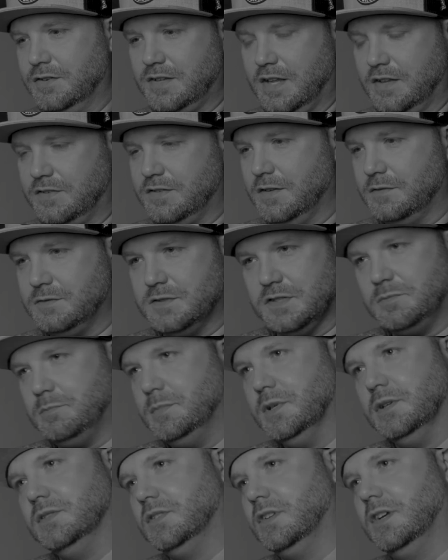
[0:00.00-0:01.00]
that stuff just
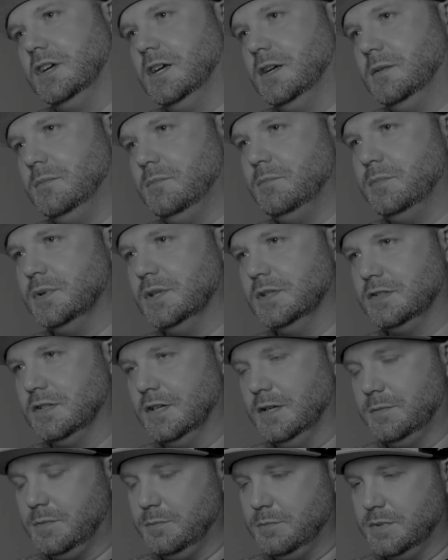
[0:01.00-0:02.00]
built up and built
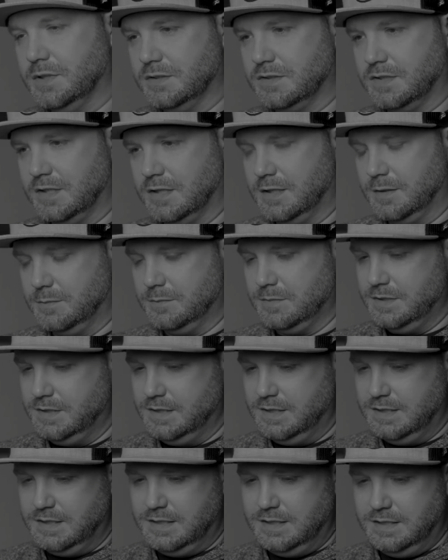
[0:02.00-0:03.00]
up and built up.
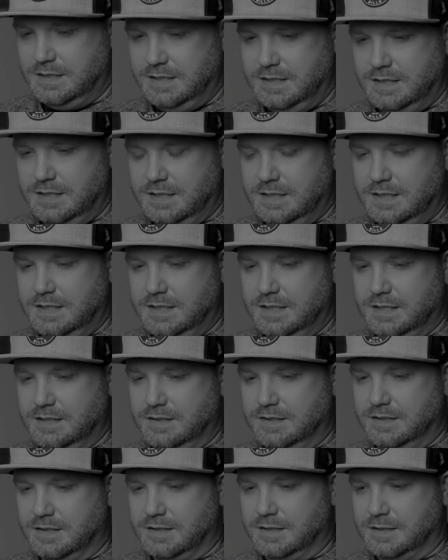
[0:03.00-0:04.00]

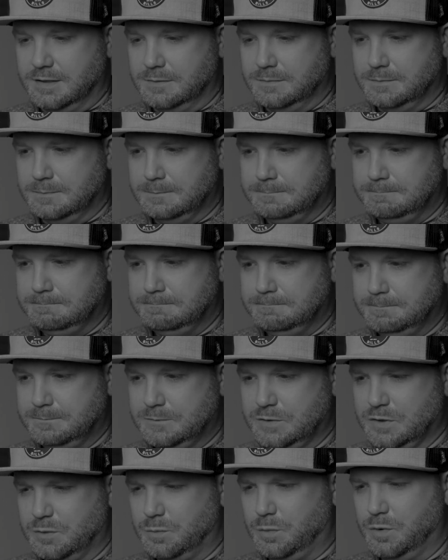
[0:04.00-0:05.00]
And
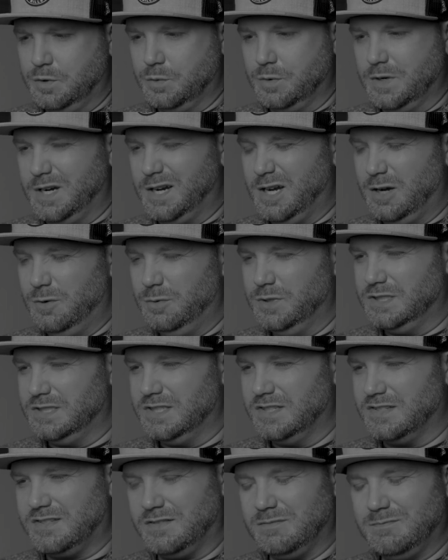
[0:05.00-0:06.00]
to the point where I always
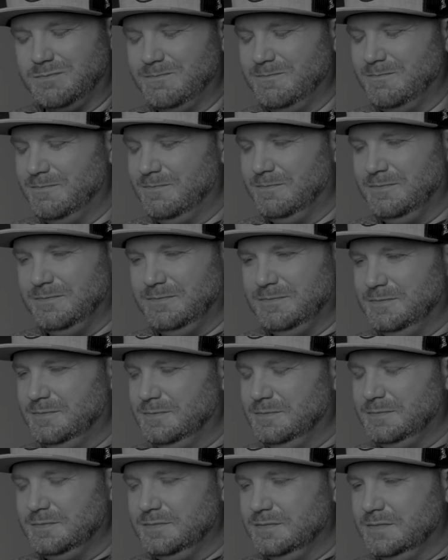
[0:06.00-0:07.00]
just
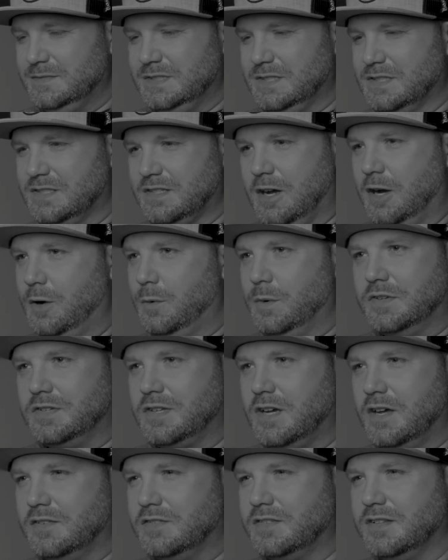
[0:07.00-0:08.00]
always
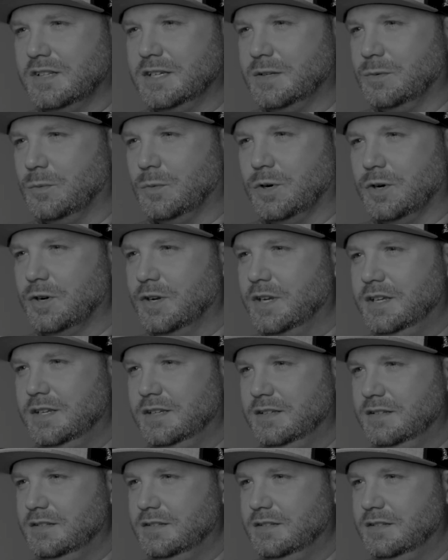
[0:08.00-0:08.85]
constantly in worry,